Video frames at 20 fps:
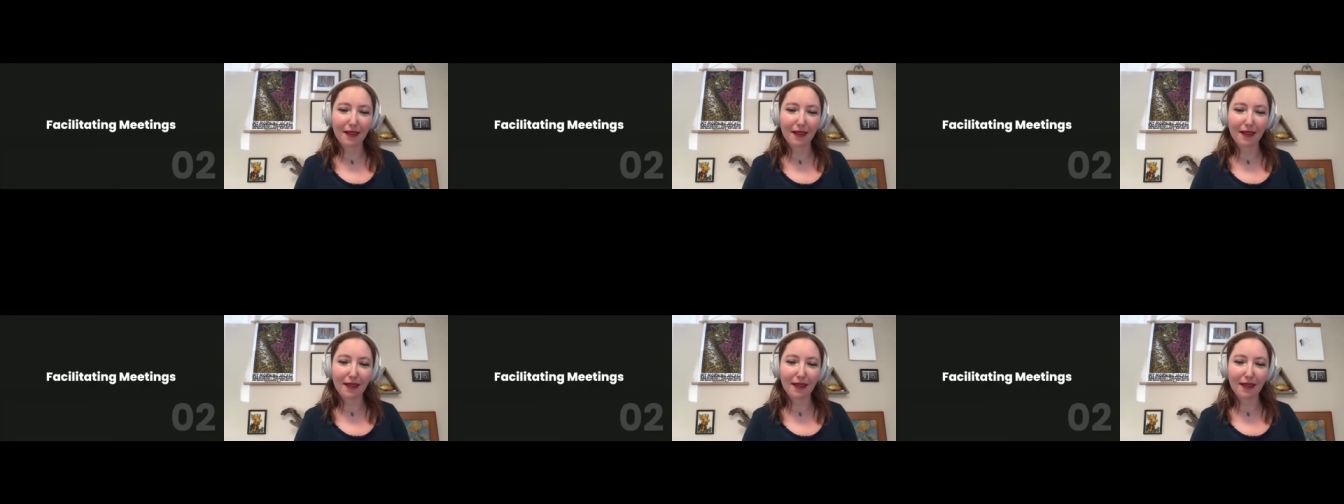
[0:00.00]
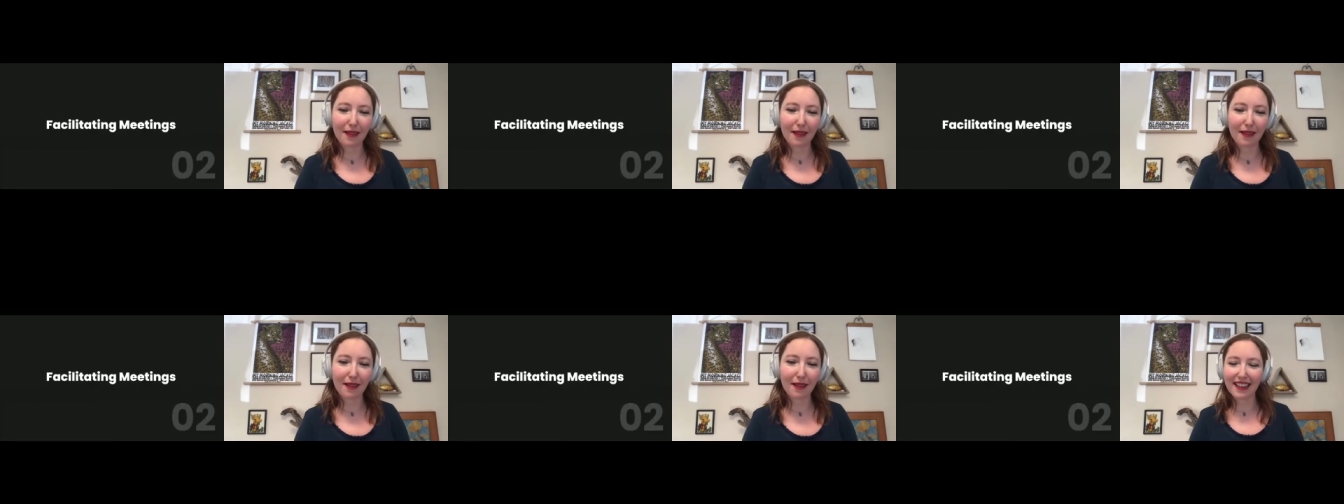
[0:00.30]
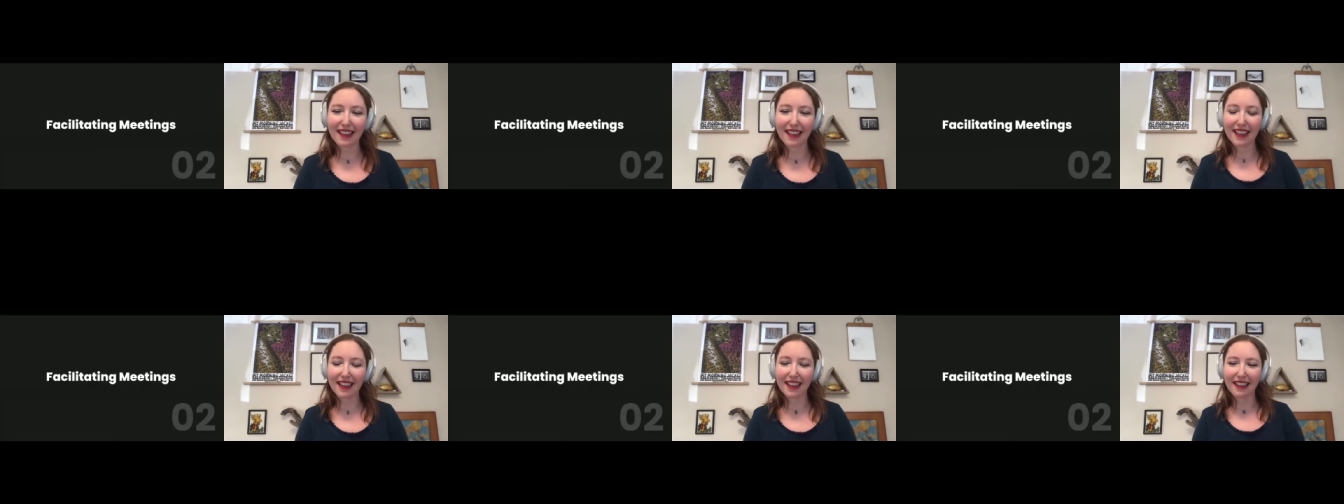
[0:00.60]
We ended
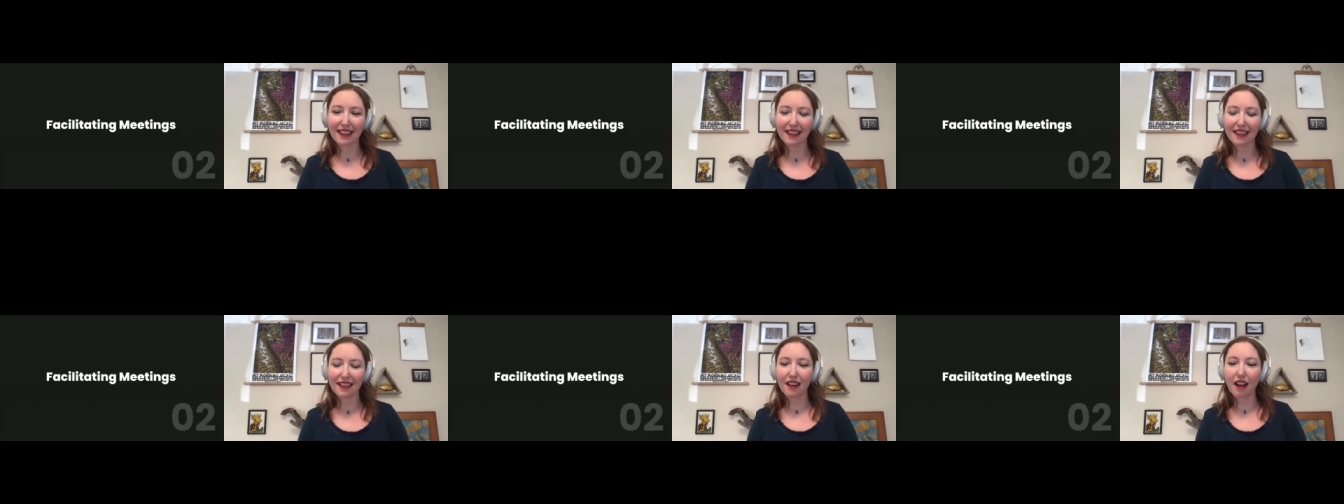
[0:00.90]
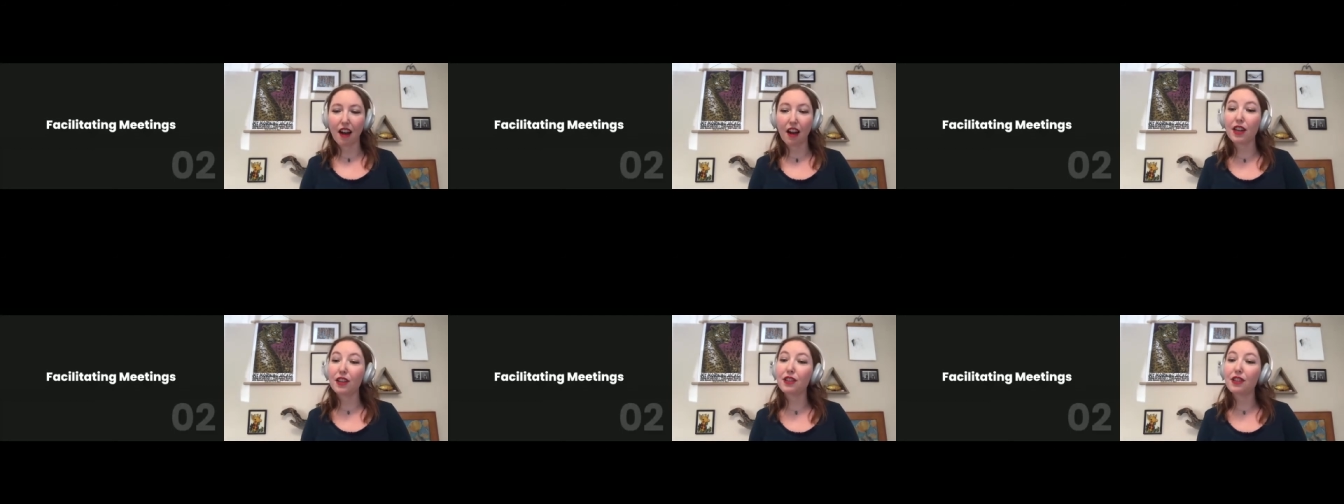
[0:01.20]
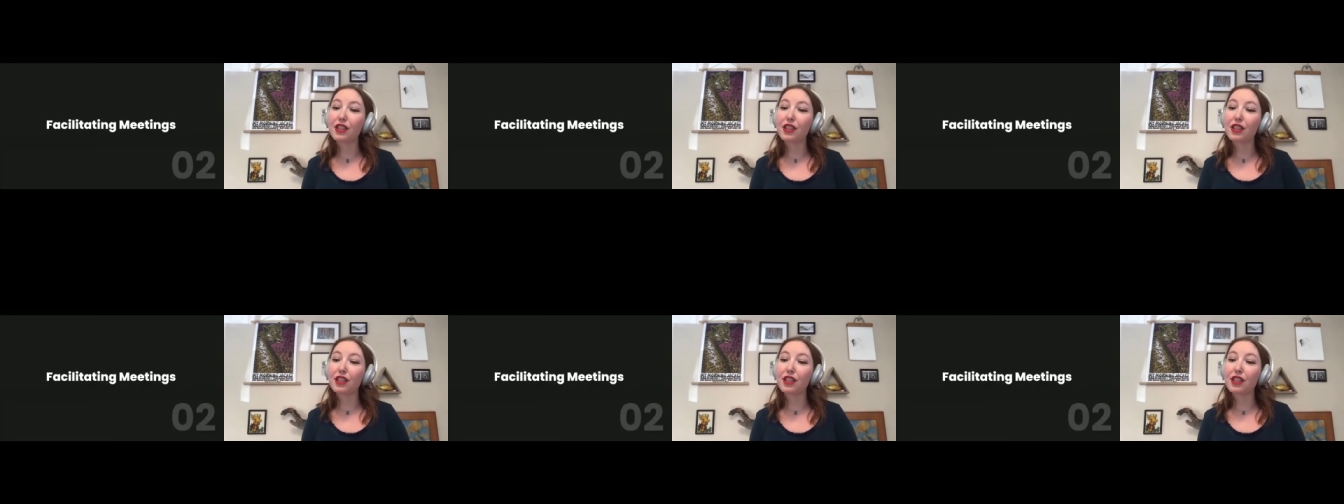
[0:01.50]
on Ocean
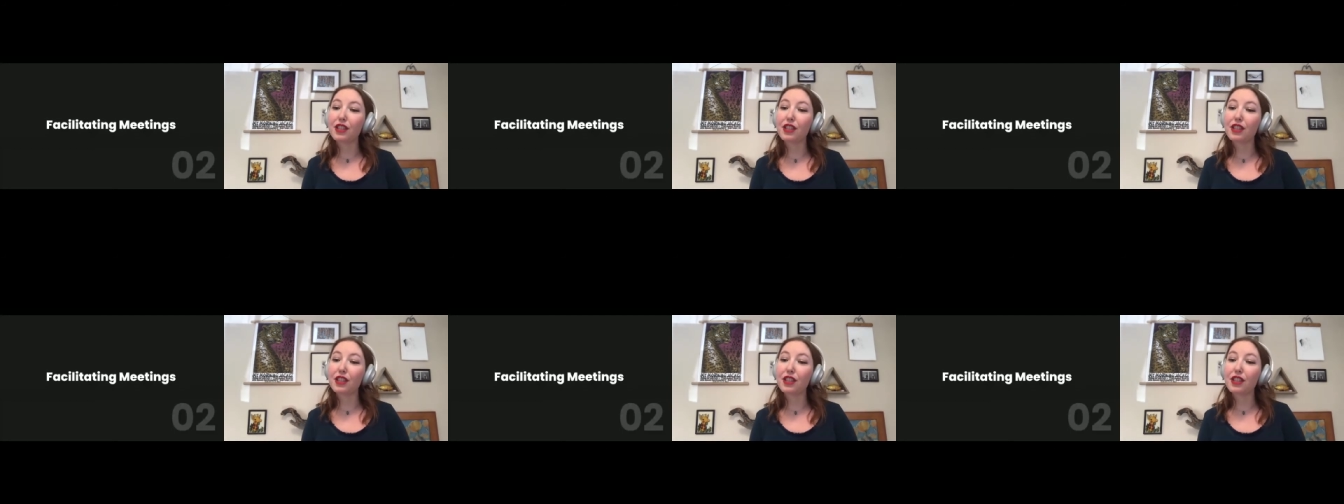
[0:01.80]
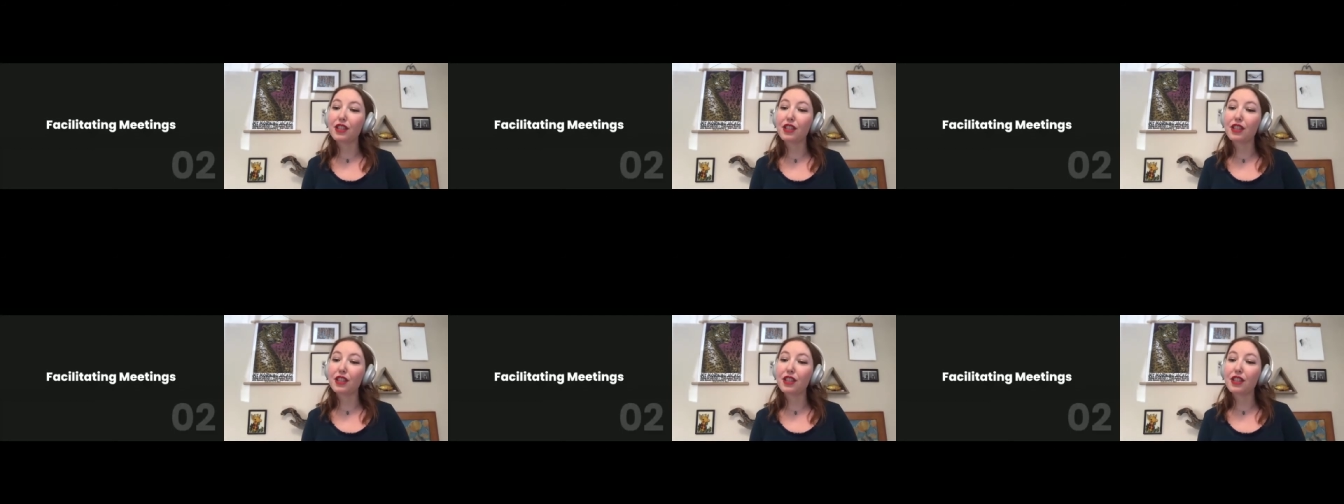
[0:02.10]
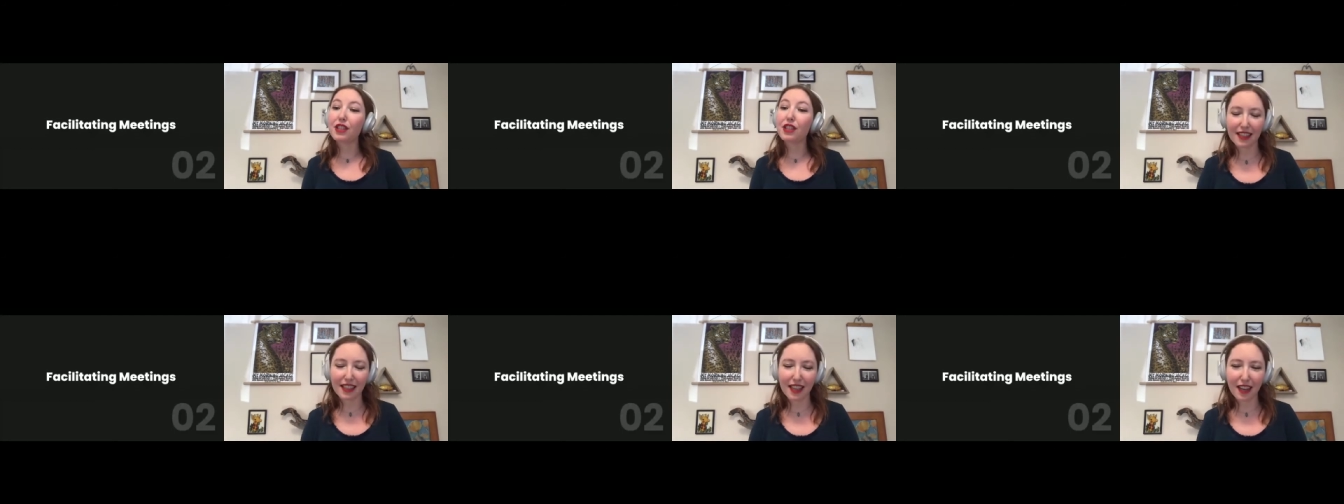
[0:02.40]
Beach in San
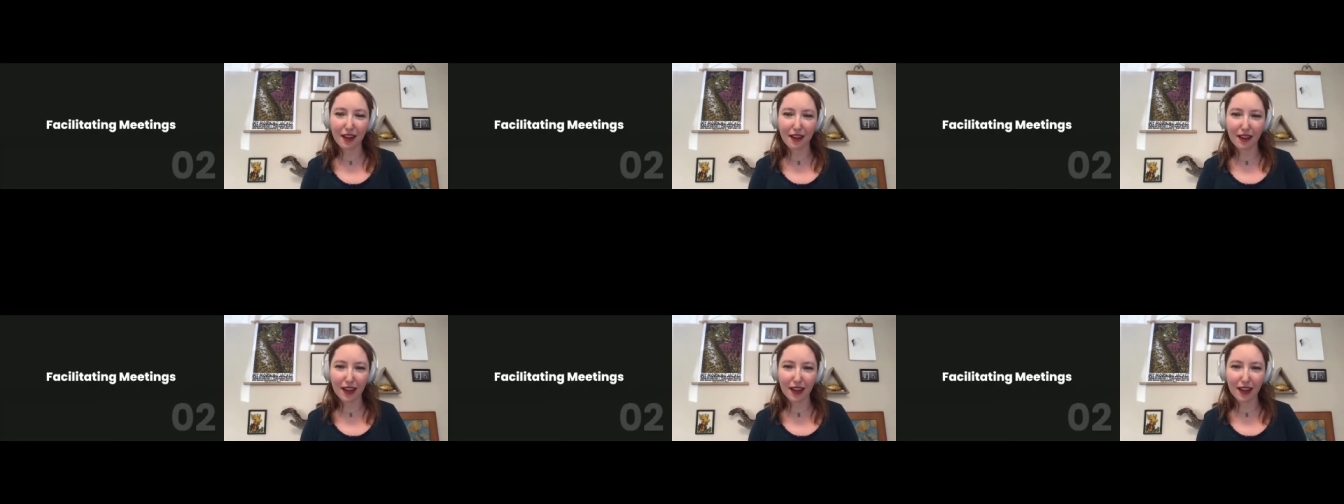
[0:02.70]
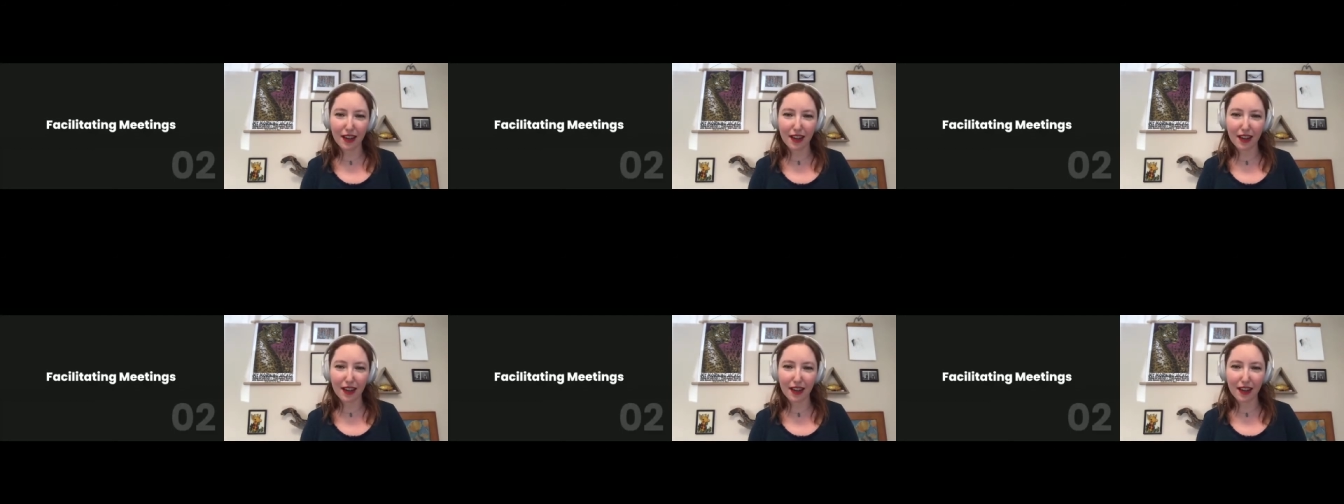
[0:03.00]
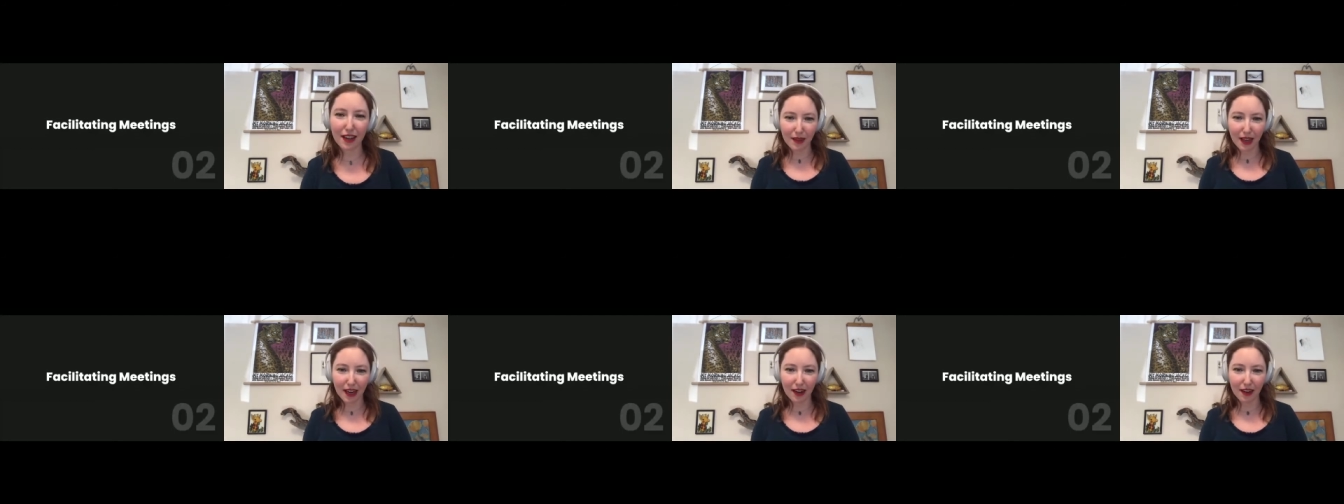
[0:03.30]
Francisco at the bottom there,